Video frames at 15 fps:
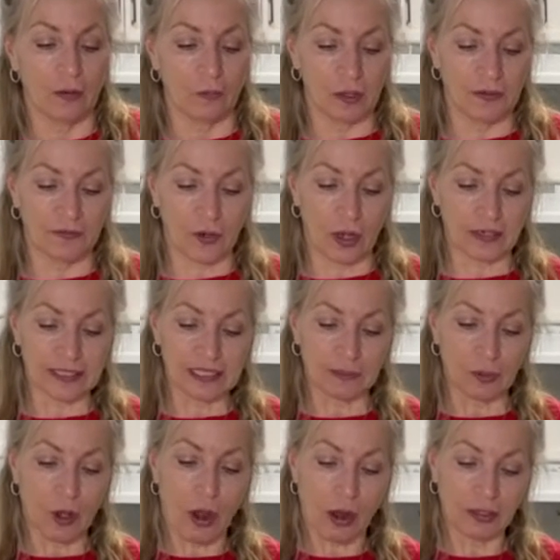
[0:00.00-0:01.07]
We've got
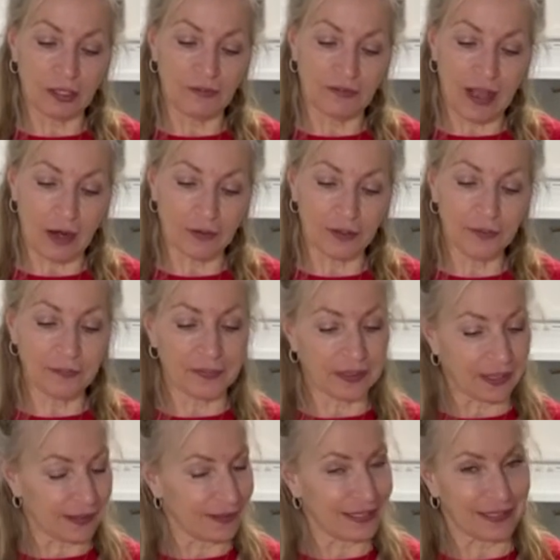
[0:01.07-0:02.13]
some cauliflower
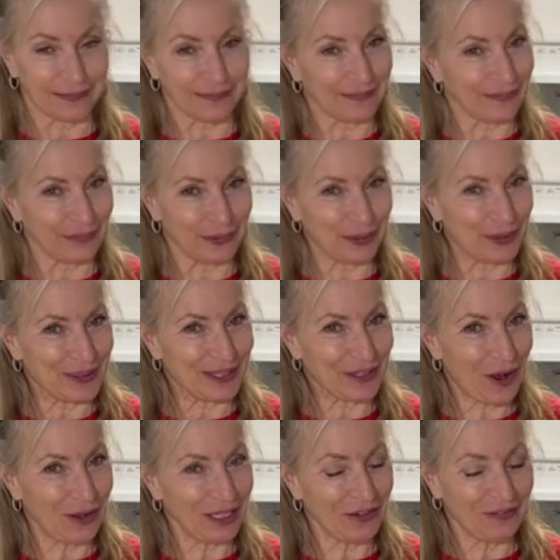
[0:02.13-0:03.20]
because we're using
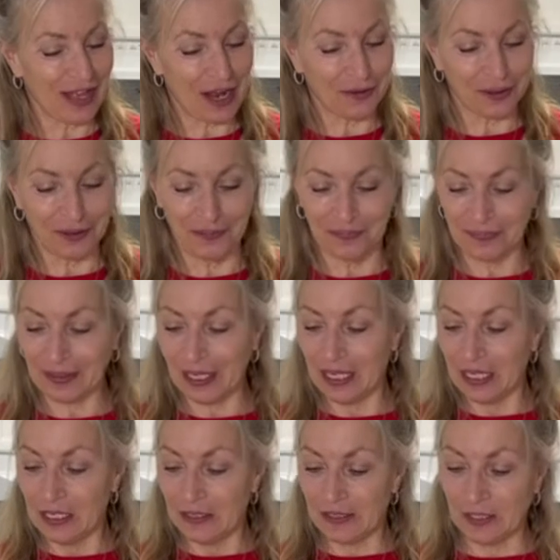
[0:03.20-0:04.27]
cauliflower.
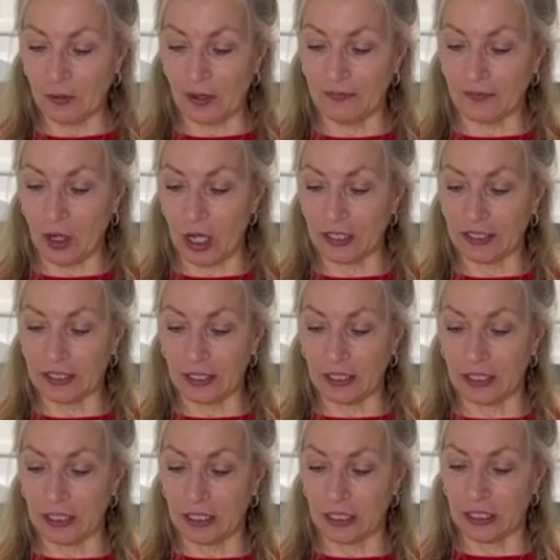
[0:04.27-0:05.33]
So I've got,
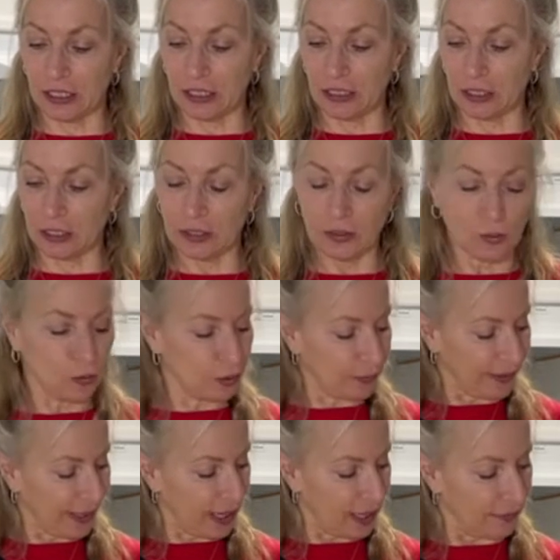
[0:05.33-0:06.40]
uh, what do I
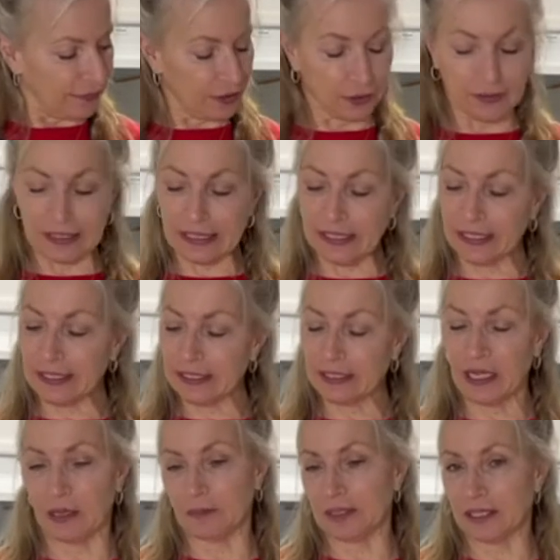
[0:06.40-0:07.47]
have here? Six
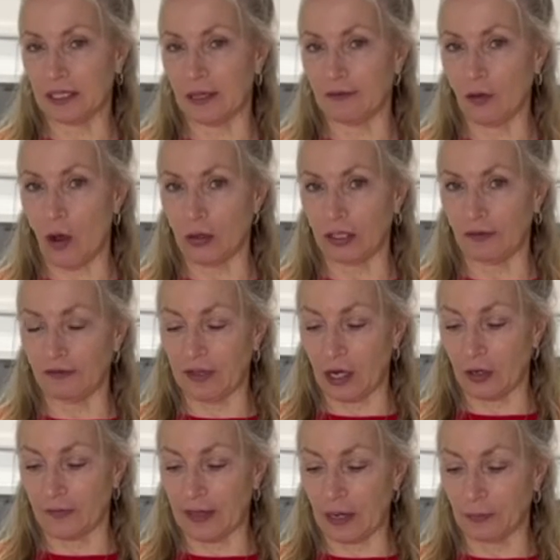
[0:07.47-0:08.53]
cups of
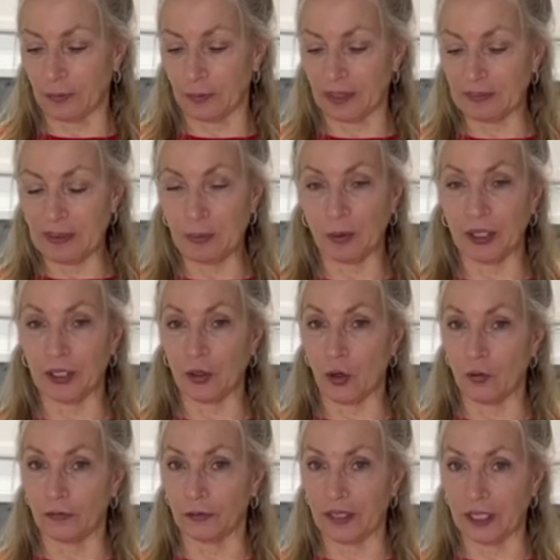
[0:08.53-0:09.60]
cauliflower that we're going to be putting
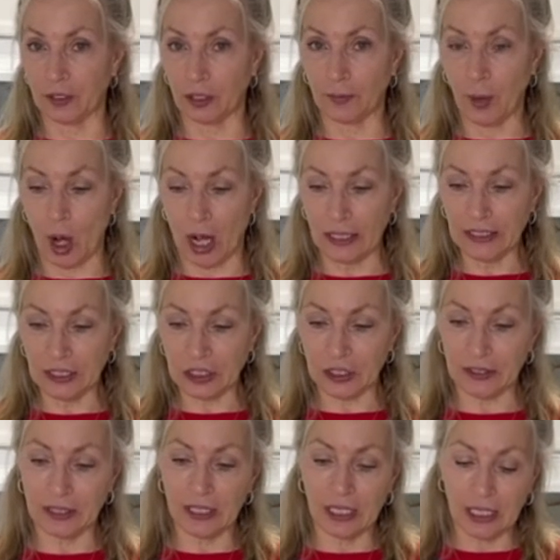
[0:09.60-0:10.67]
over in our pot.
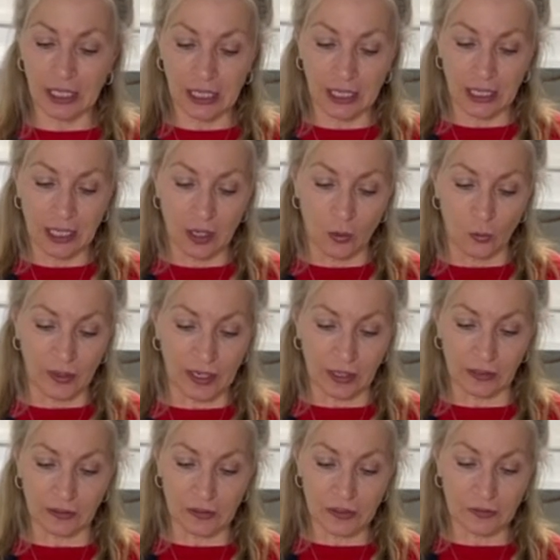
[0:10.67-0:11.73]
We
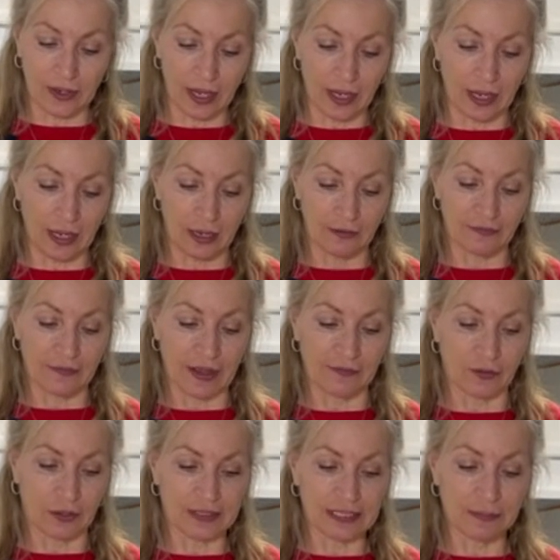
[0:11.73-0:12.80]
also have, I've
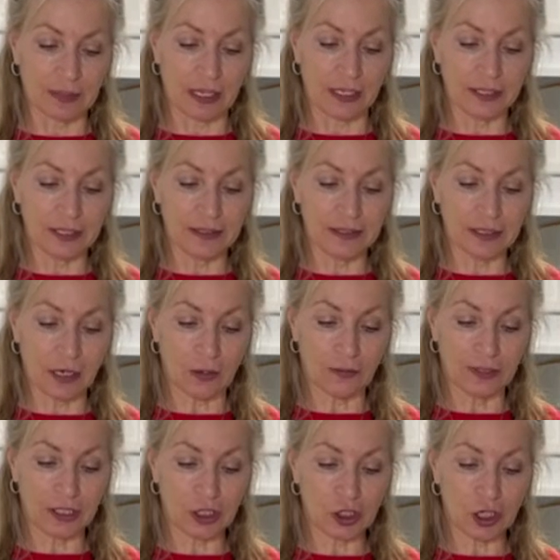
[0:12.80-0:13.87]
got some onions
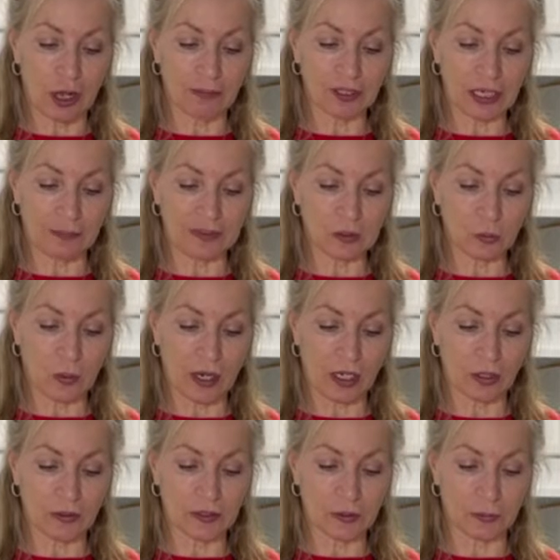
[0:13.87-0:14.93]
already chopped up as
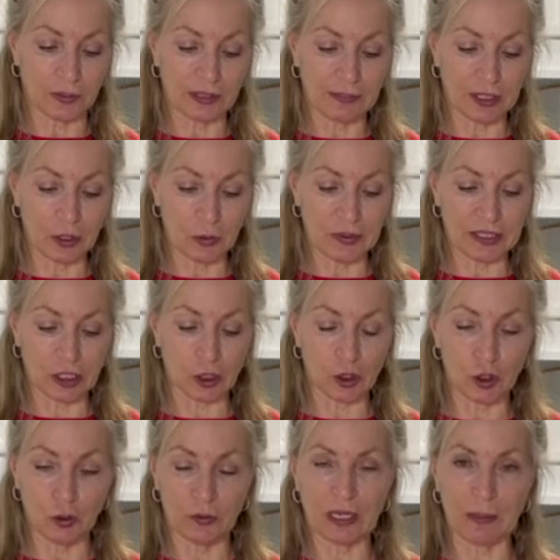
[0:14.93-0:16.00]
well. So we're going to be using
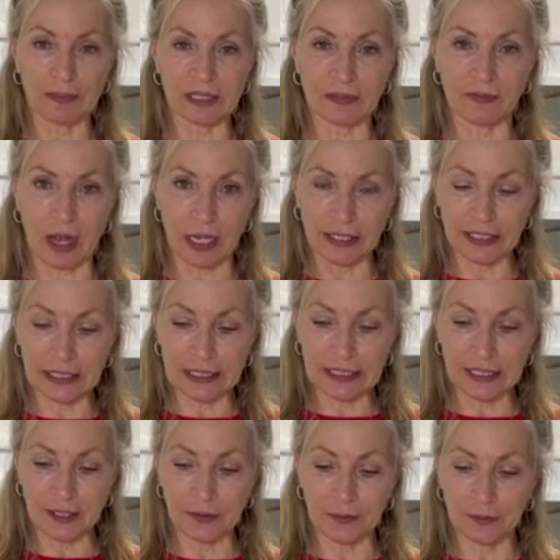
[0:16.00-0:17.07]
two cups of onions
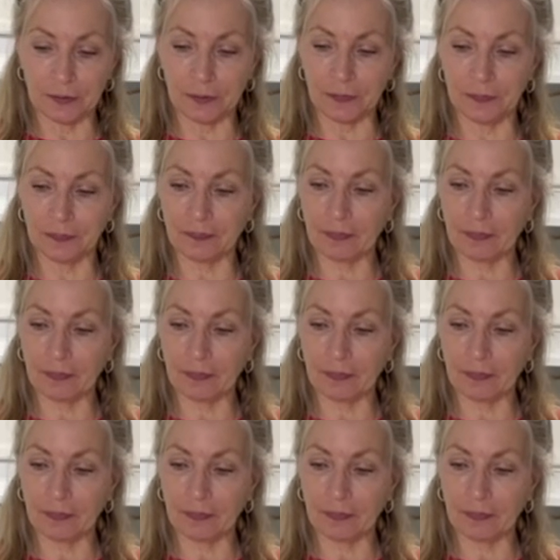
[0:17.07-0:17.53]
here.